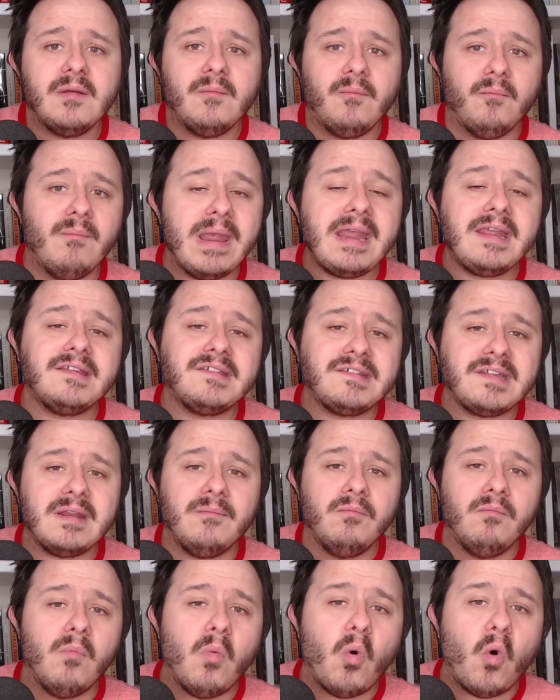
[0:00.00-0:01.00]
makes it
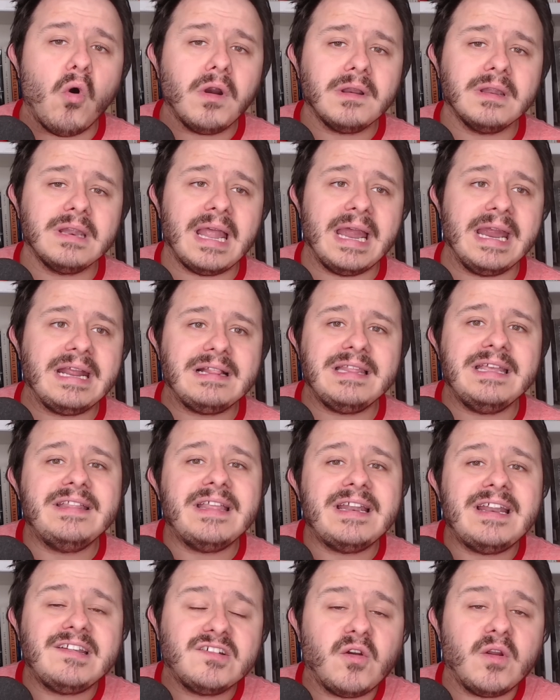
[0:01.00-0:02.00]
more likely
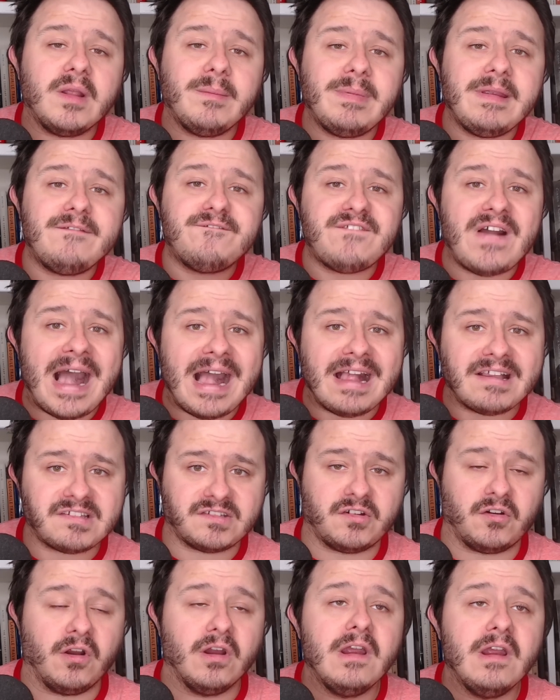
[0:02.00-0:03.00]
that it's going to be
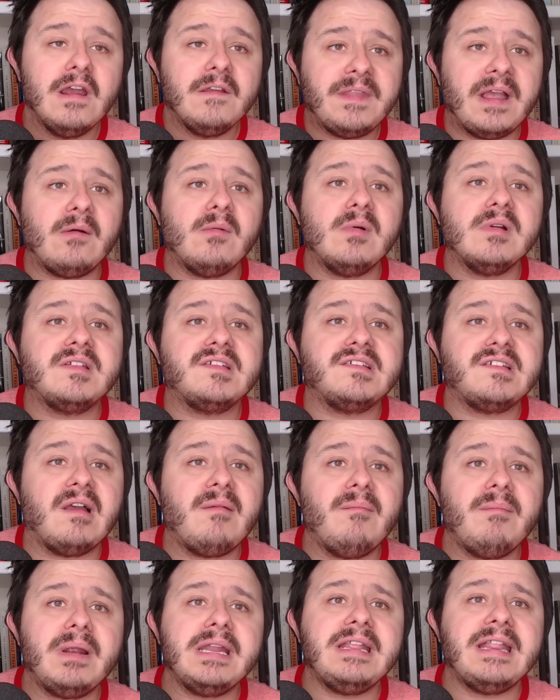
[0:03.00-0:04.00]
faster. That with
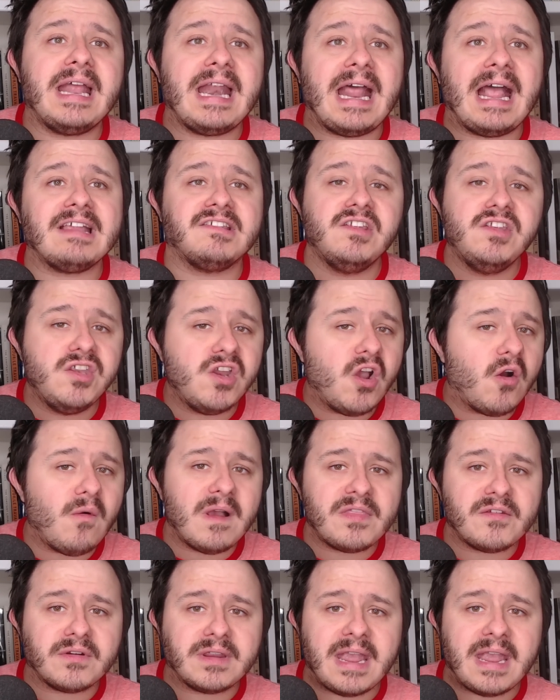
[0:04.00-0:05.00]
somebody that has no
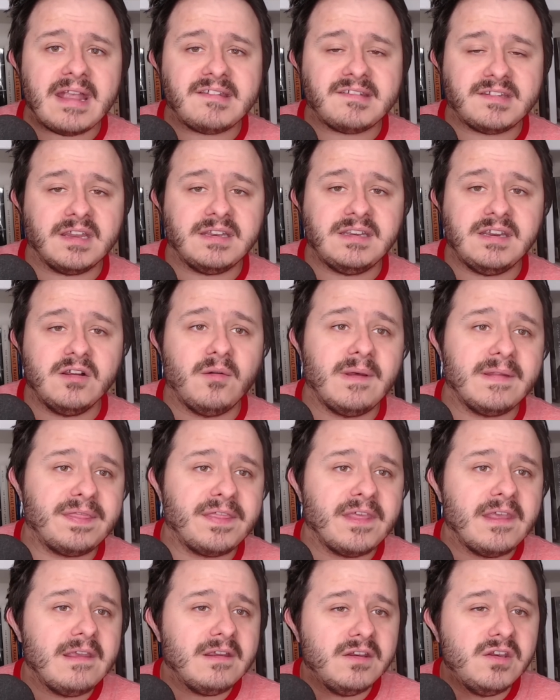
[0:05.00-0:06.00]
other case to deal with,
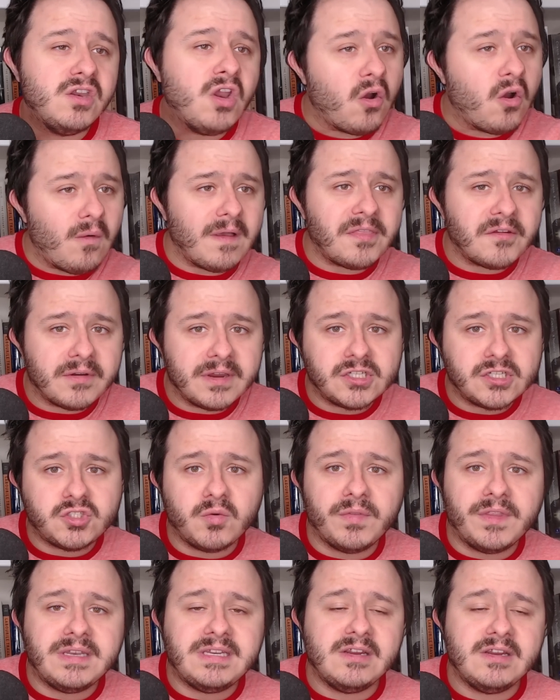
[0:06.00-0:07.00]
no other
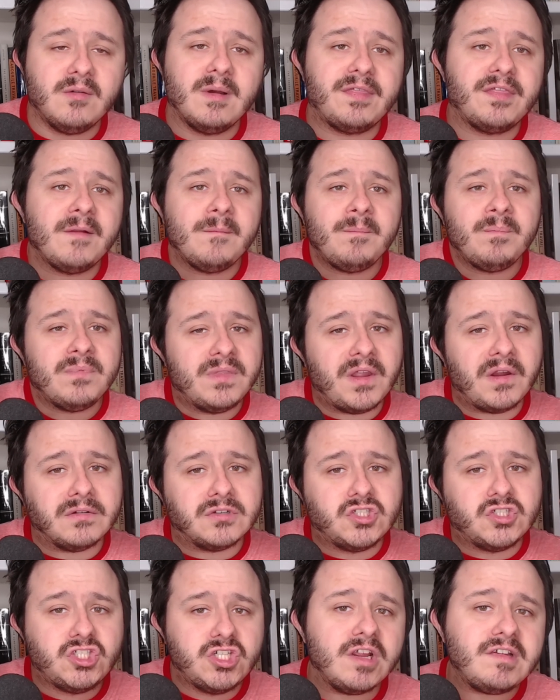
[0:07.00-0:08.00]
issue to deal with. They're
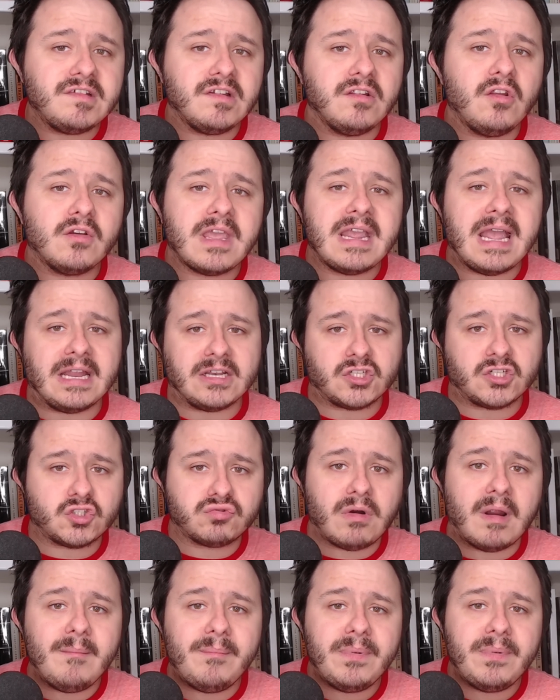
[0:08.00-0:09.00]
just looking at
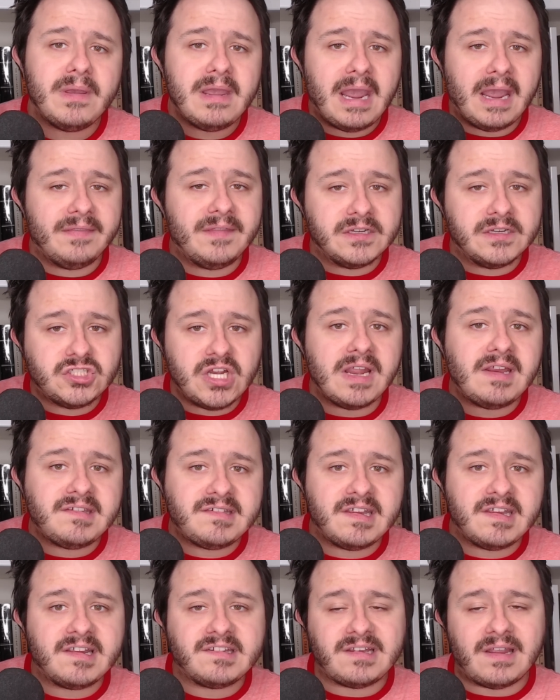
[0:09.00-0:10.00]
Trump and the
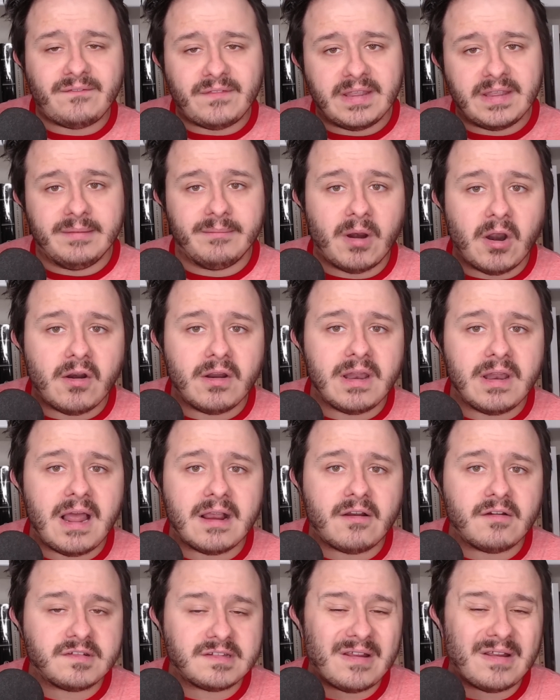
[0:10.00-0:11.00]
J6 stuff and the
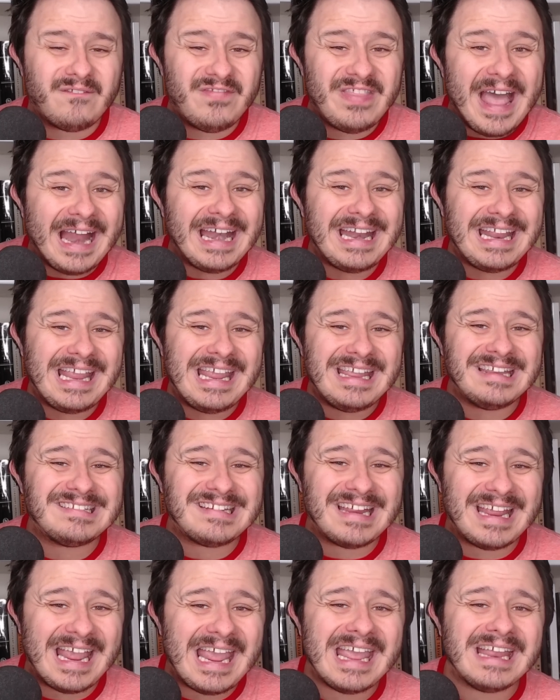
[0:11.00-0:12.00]
Mar-a-Lago stuff. That
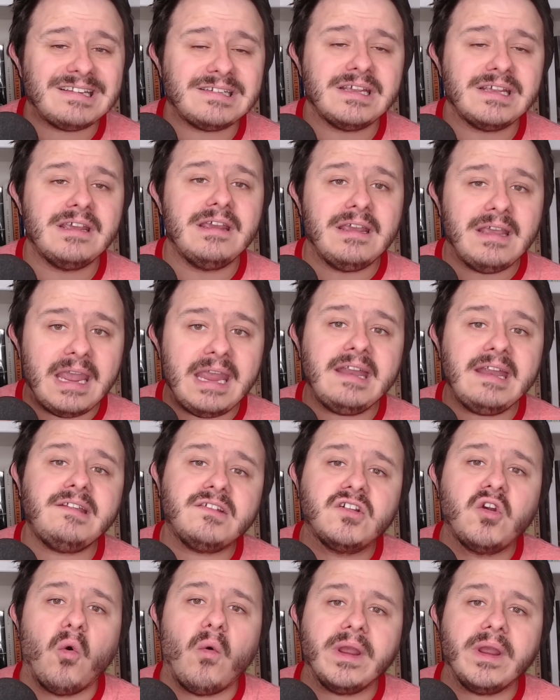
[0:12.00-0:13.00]
is it it's
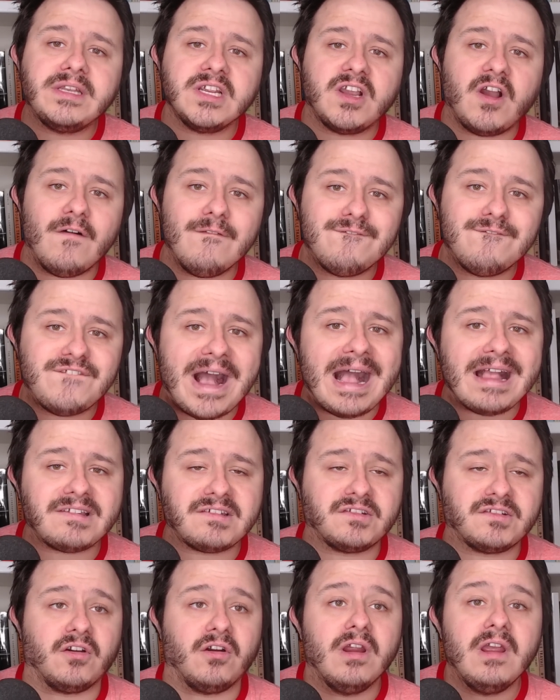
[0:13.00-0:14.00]
going to go
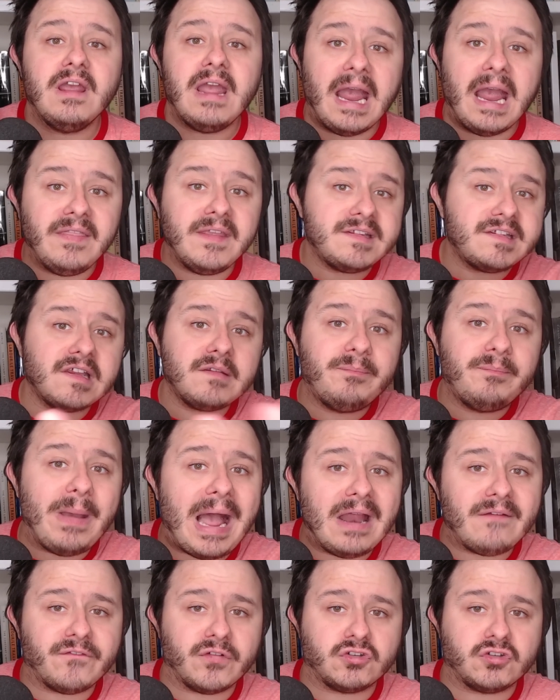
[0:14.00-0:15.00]
faster. And this is
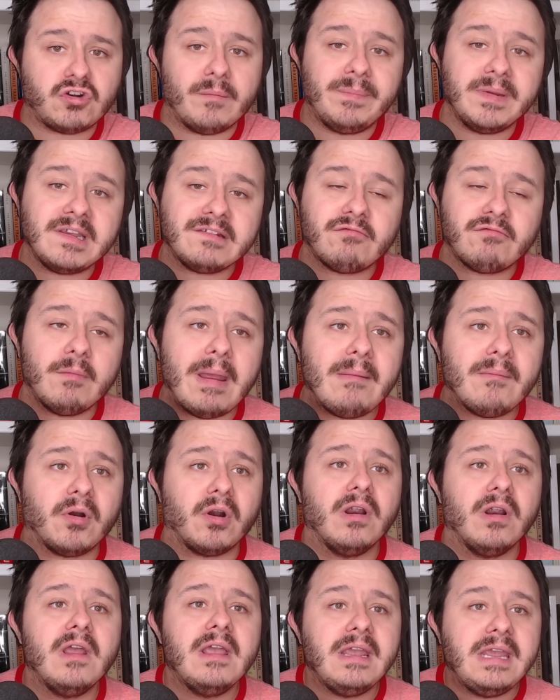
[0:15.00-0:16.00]
bad for Trump because
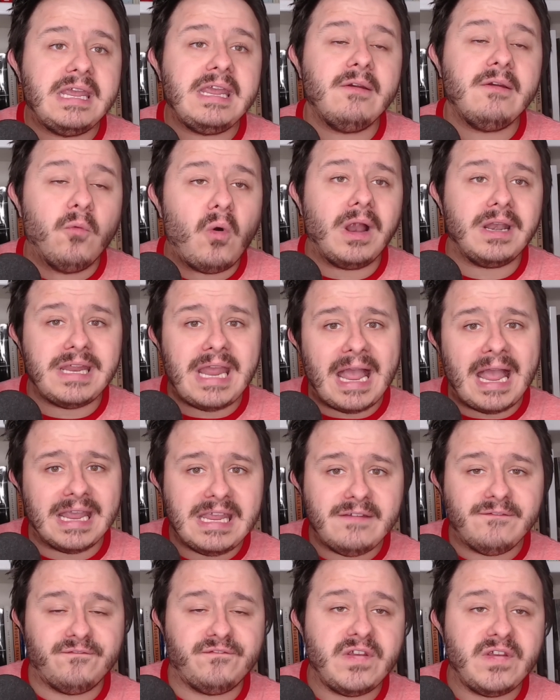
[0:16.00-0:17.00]
remember, he one, yeah,
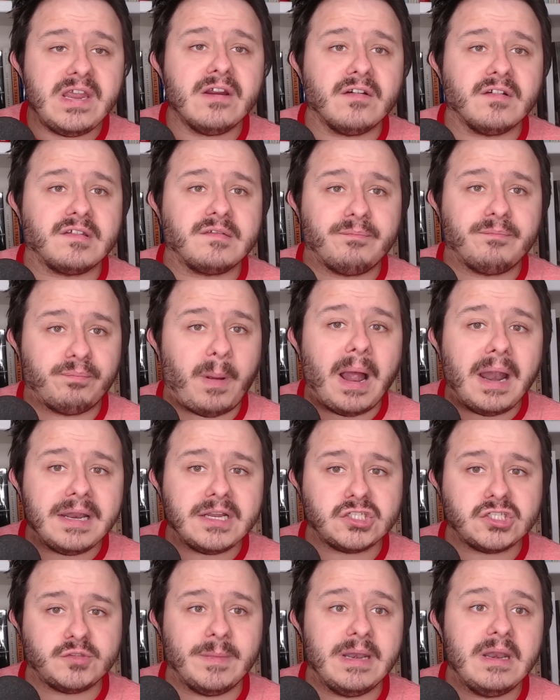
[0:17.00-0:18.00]
he fears
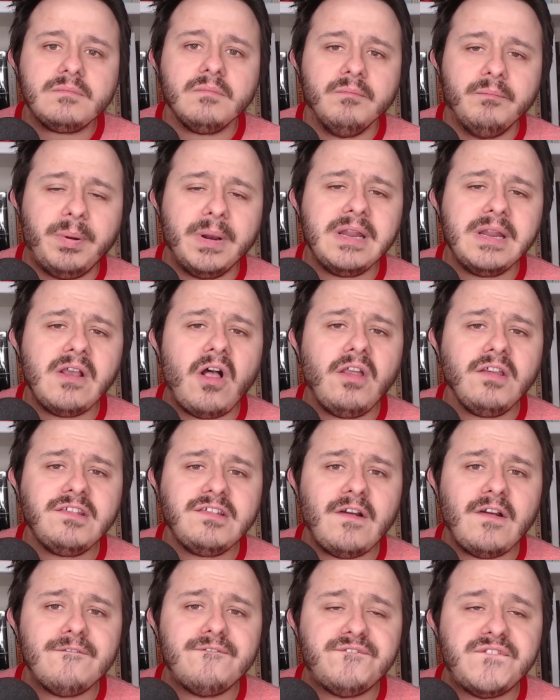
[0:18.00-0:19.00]
punishment, but he
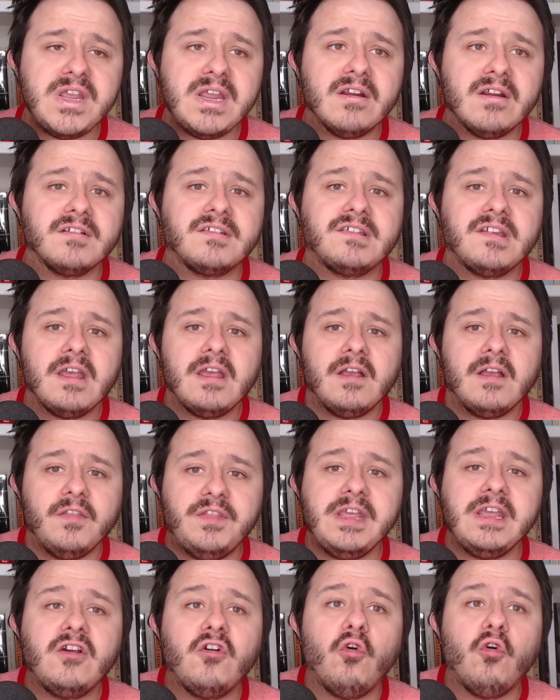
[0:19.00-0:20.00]
also fears
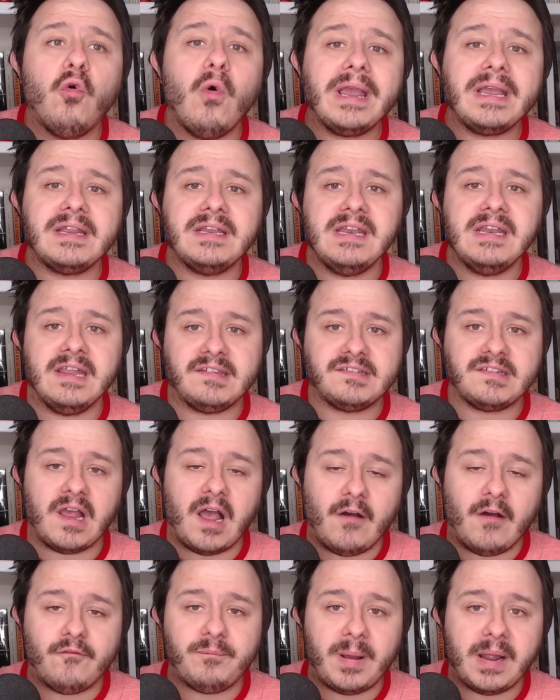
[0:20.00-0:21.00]
the quickness
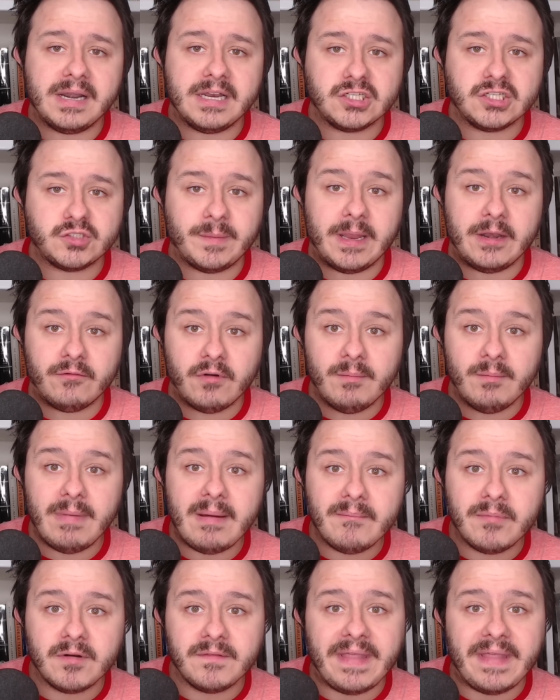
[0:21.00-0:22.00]
of punishment.
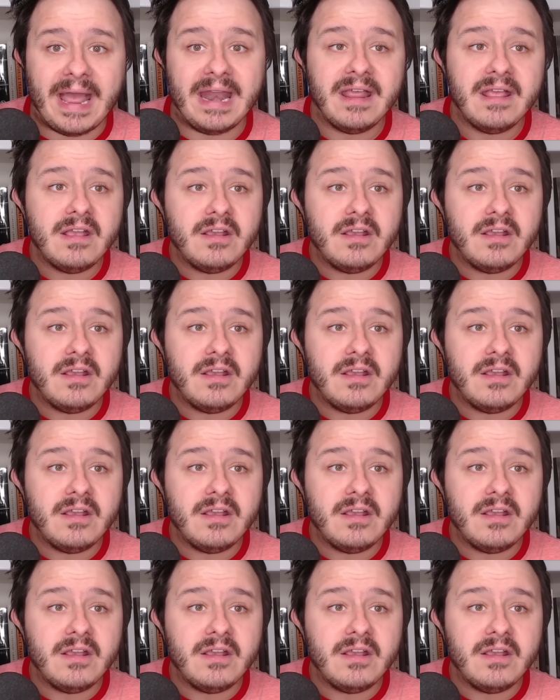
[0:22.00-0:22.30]
Remember that.